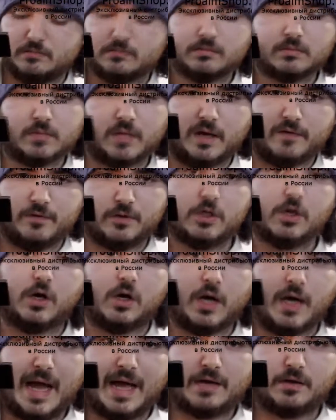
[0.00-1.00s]
If you've
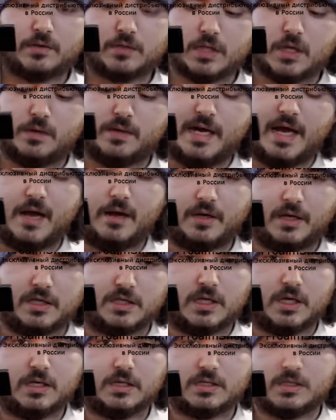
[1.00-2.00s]
got handles lower down, it
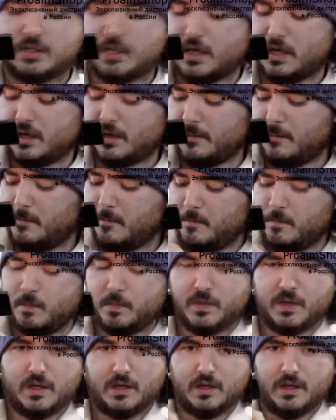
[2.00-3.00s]
does
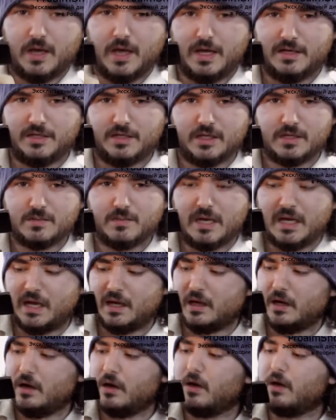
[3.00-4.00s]
make it
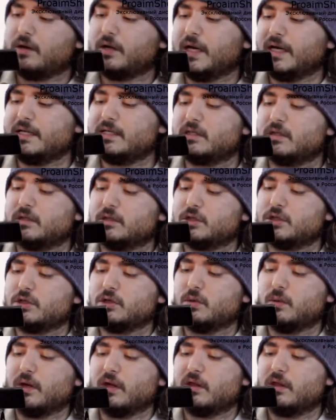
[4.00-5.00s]
a lot nicer to shoot
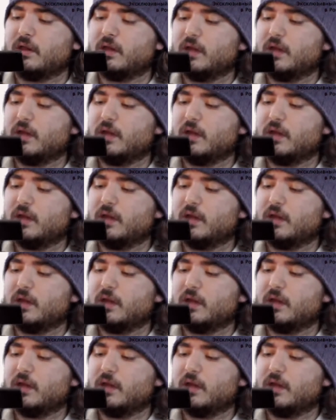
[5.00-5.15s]
with,